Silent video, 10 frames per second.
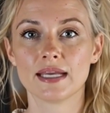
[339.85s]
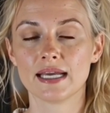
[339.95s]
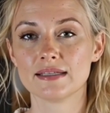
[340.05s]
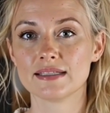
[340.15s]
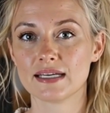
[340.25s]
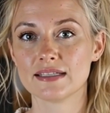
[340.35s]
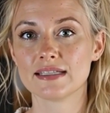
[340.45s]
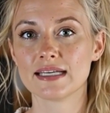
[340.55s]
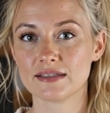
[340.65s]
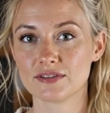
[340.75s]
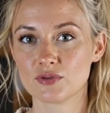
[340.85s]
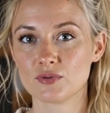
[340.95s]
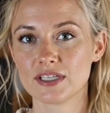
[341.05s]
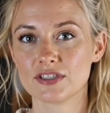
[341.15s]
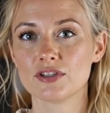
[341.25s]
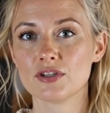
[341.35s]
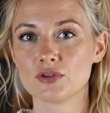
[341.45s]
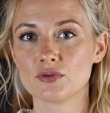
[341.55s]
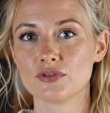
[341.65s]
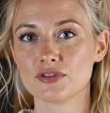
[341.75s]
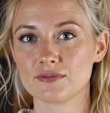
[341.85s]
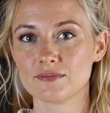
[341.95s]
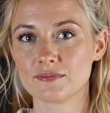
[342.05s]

and thus let the Greeks lose?